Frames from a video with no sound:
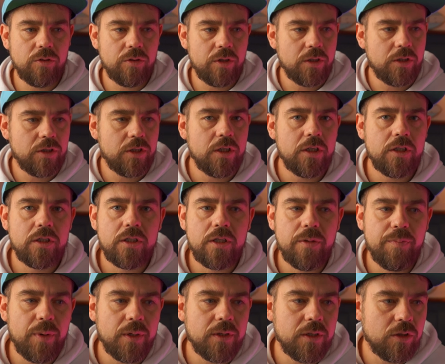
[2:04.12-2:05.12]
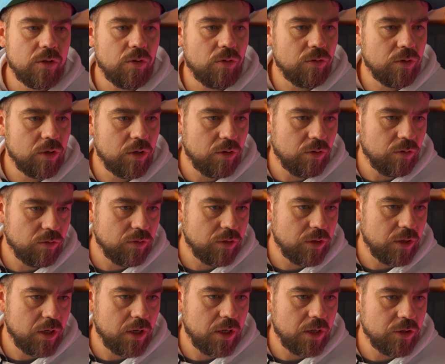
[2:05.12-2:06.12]
you can see, it's dependent only on
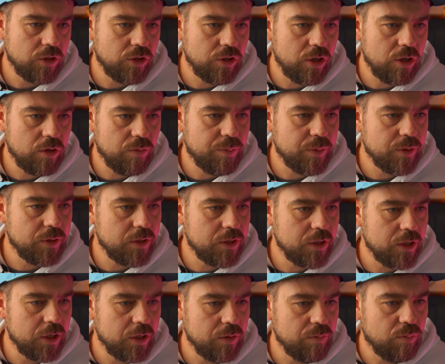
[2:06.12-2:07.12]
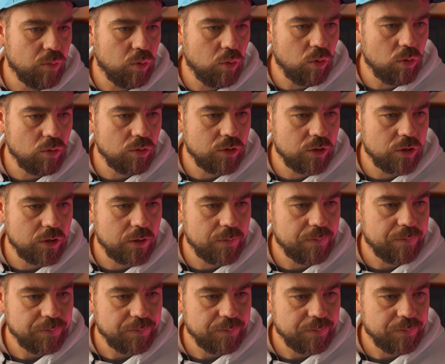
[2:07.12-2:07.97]
the gRPC imports.